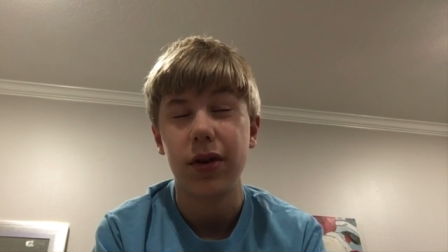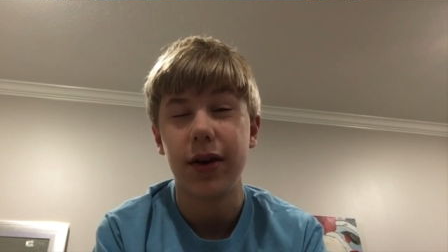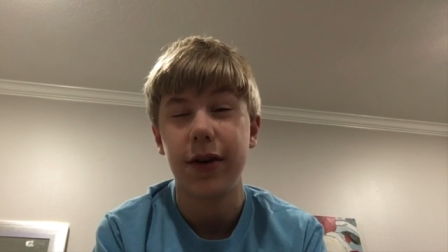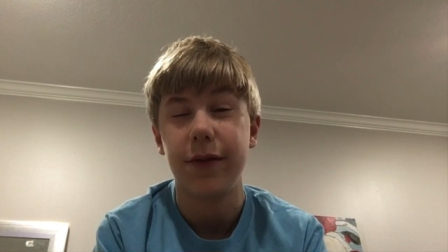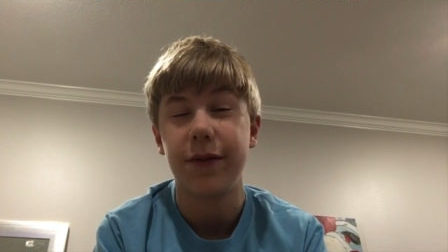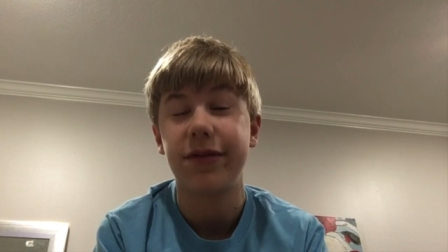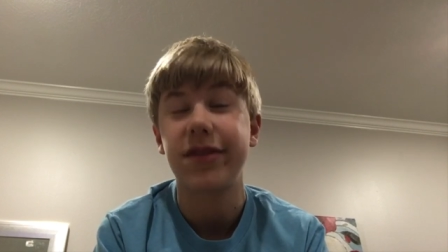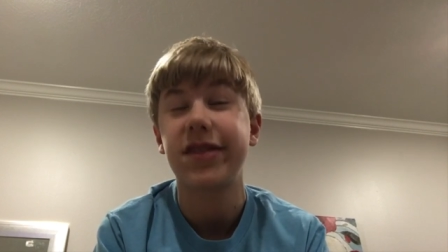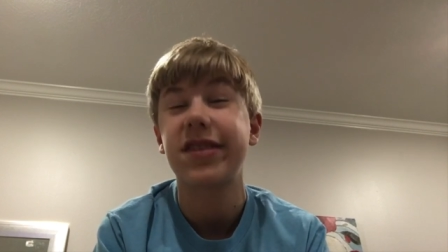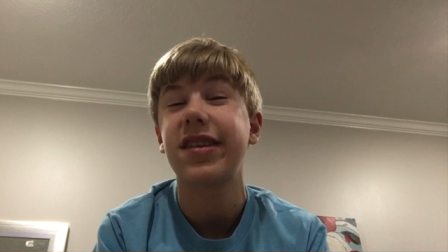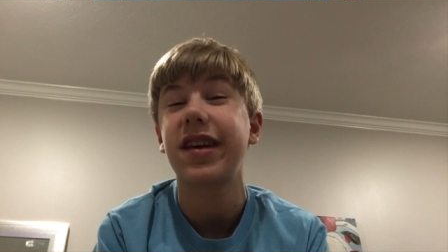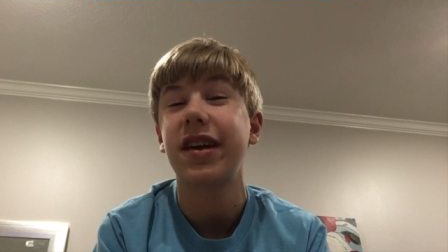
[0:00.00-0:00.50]

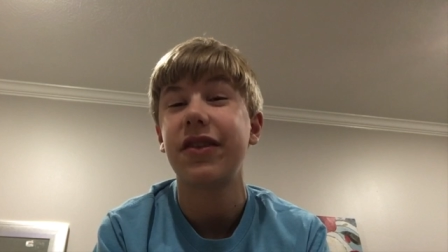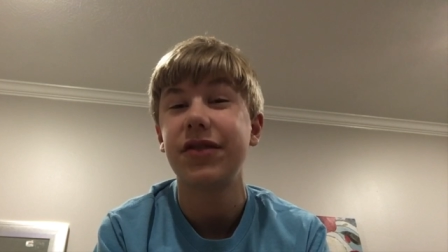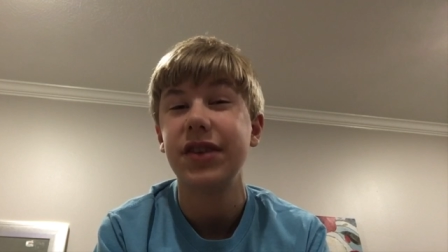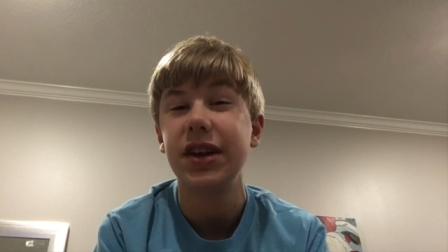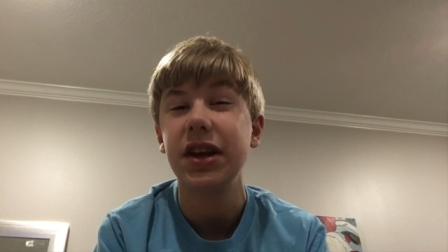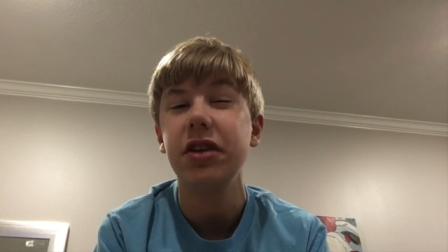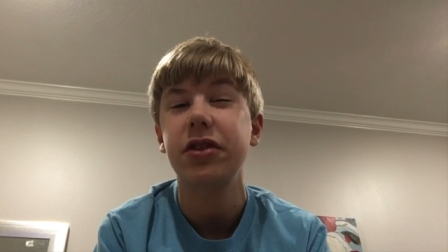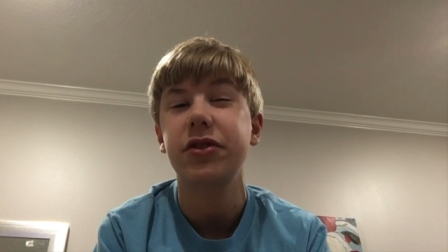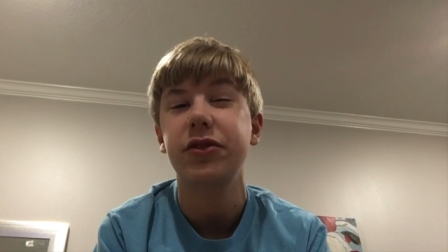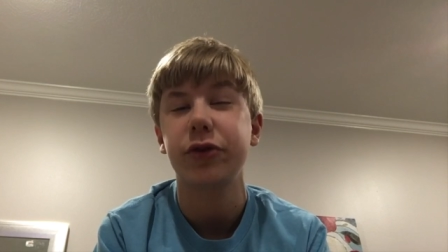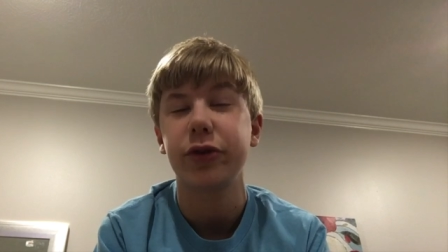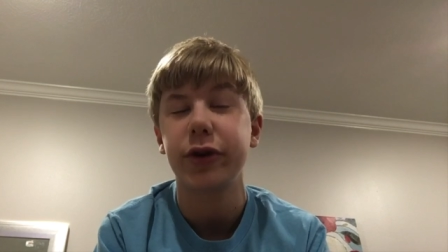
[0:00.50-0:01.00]
of
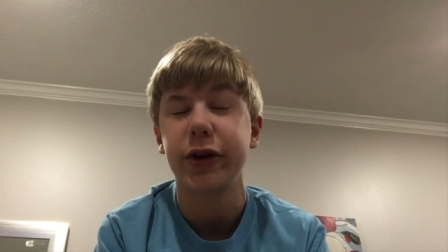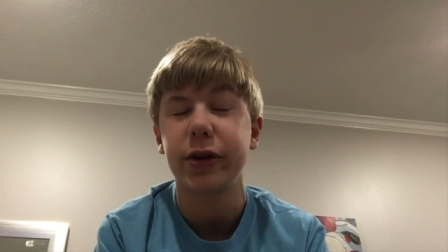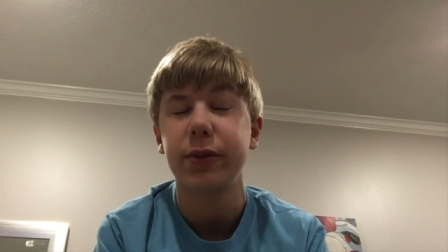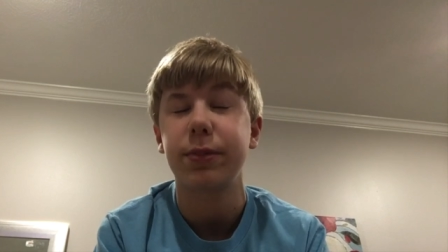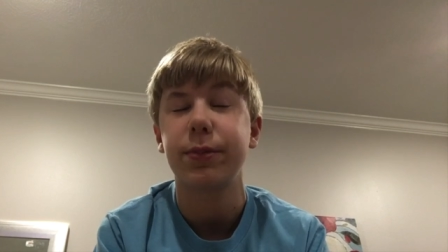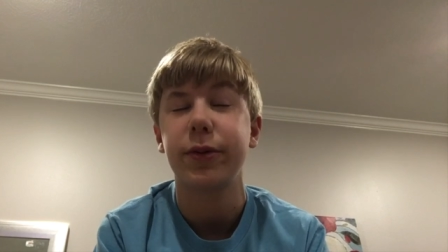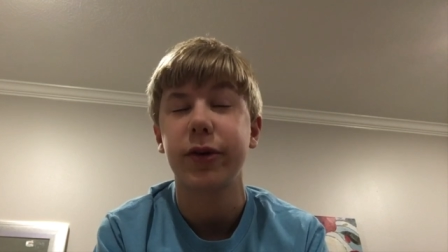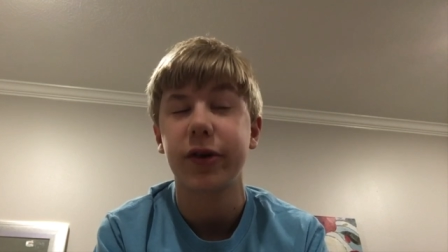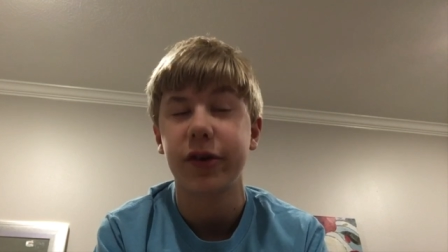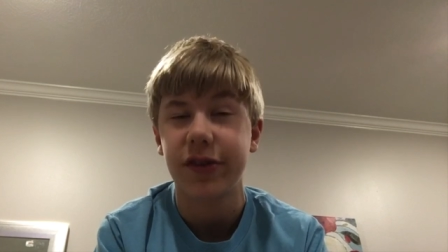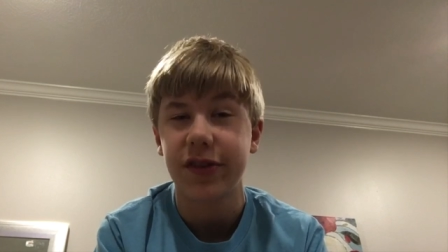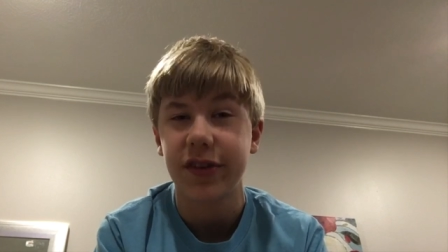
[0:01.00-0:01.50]

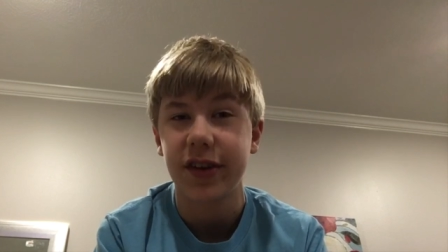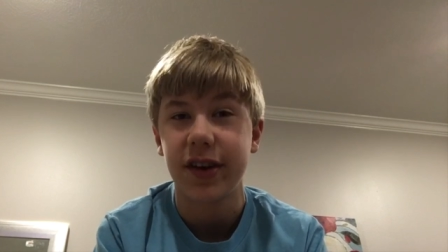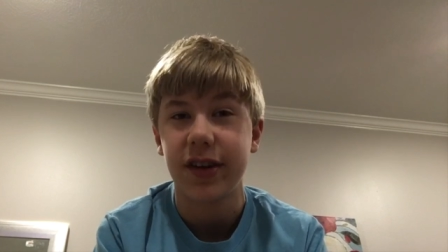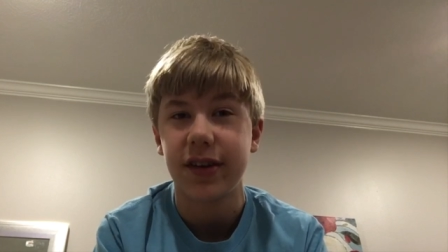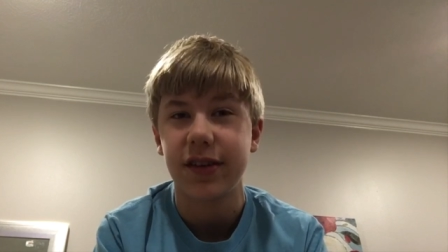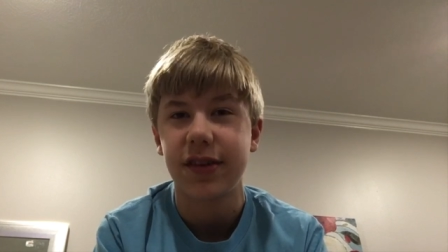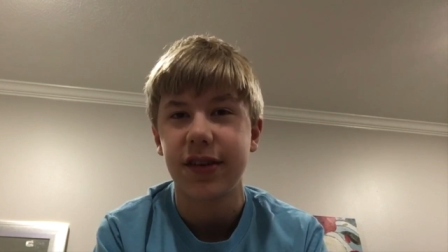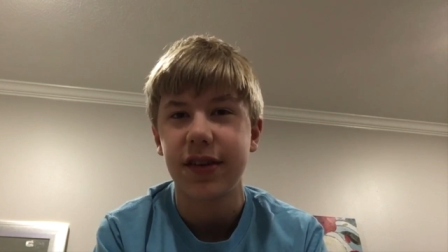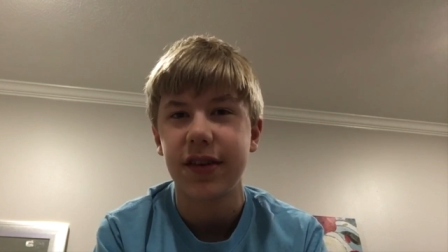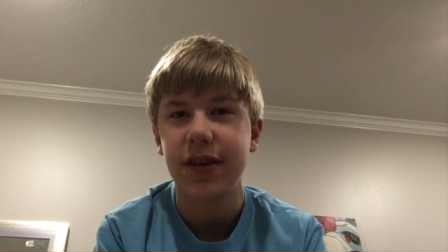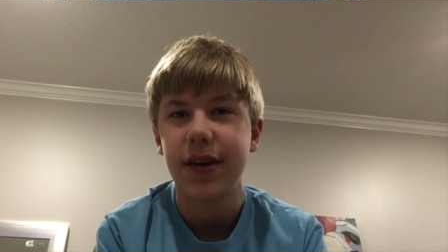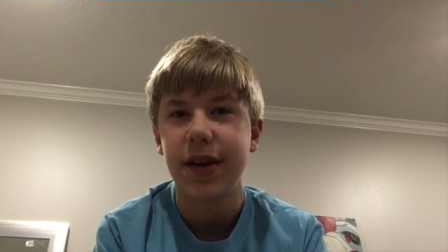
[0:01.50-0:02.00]
73%.
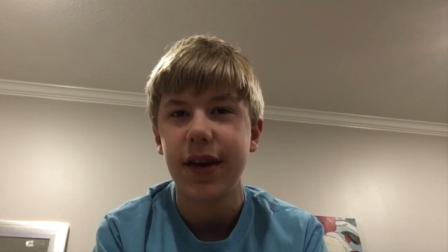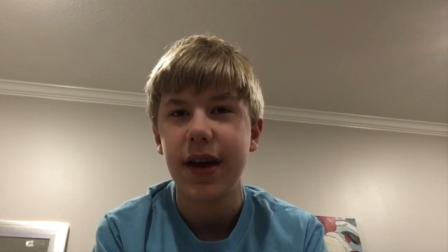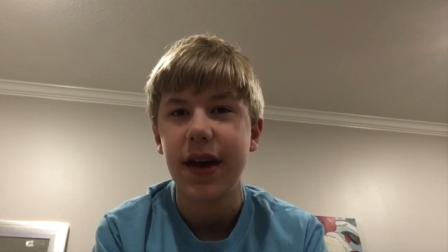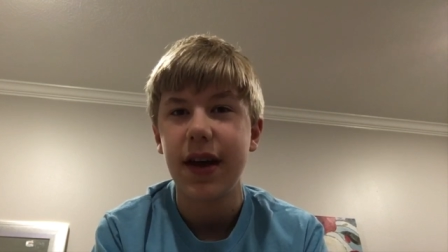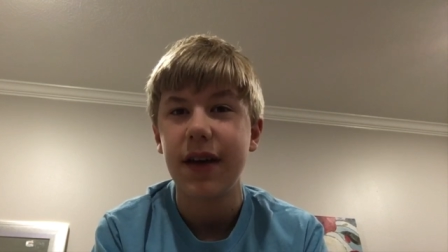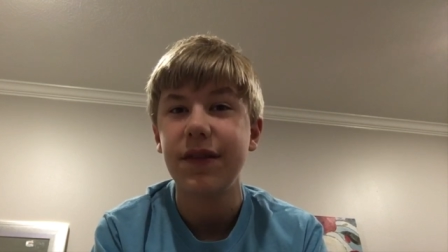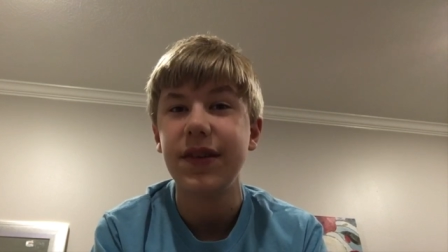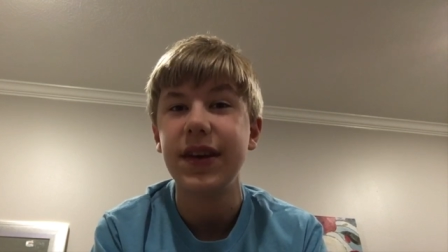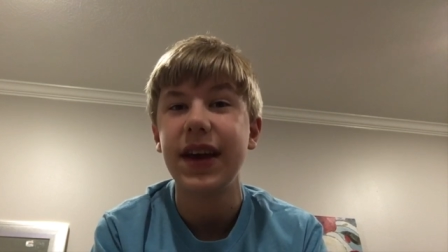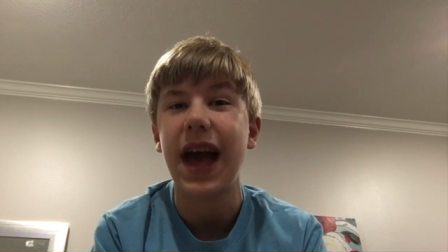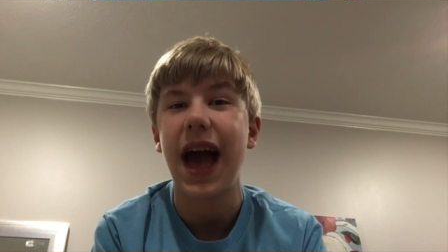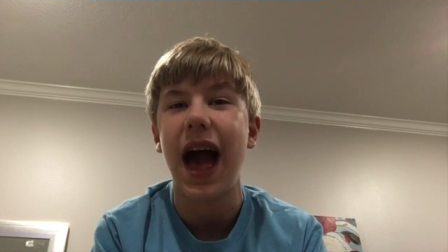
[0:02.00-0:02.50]

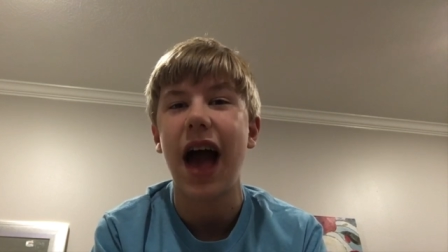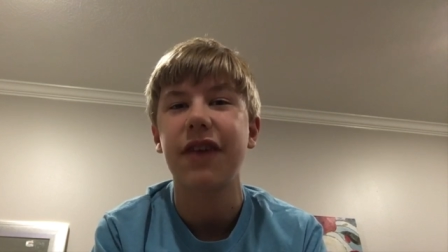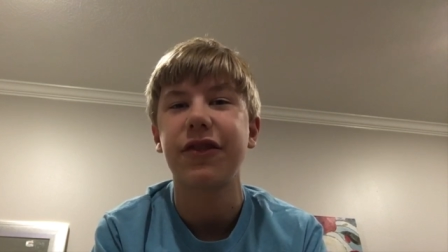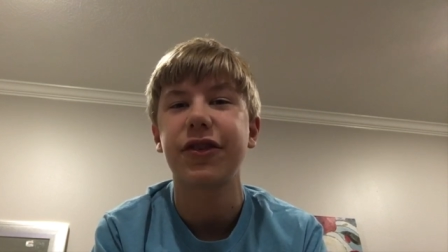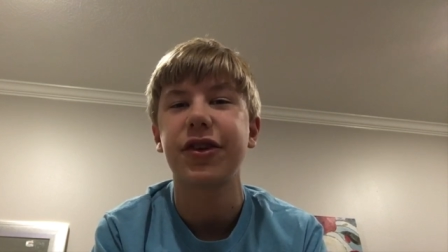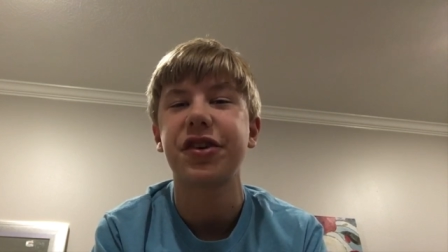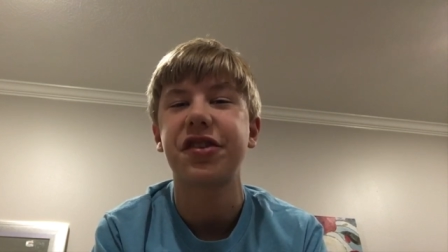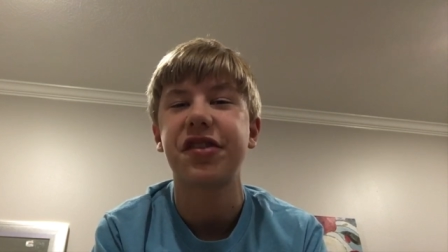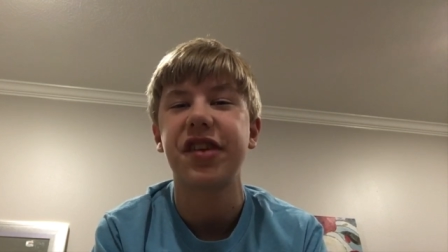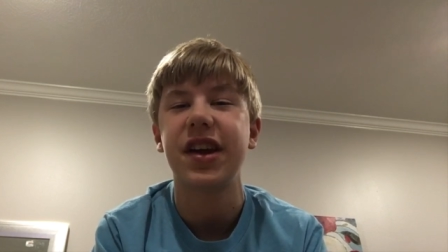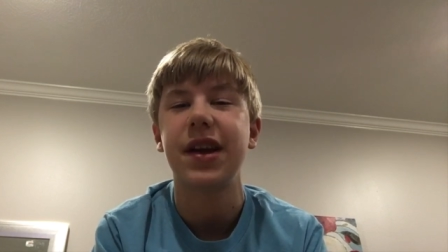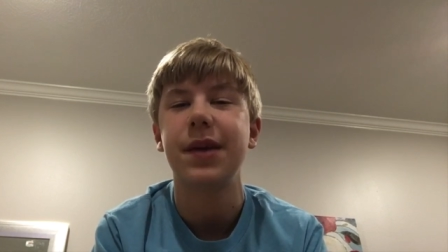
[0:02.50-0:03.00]
The
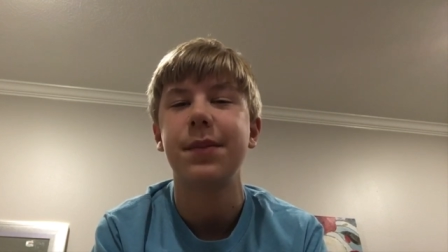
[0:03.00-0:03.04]
average